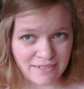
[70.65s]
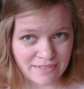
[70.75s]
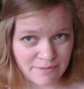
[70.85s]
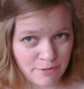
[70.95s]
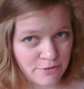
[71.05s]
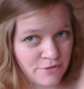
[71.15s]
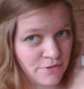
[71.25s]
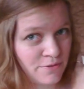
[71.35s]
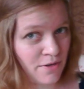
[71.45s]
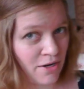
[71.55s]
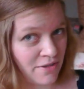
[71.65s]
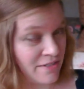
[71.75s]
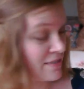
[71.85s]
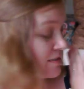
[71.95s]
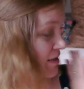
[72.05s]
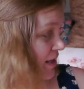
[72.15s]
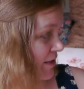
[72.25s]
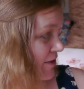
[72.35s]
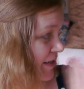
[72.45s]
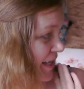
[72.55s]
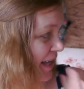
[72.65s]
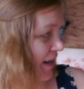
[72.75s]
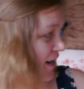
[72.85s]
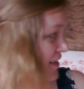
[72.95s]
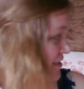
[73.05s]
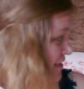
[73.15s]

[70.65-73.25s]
as opposed to all this cluttery chaos,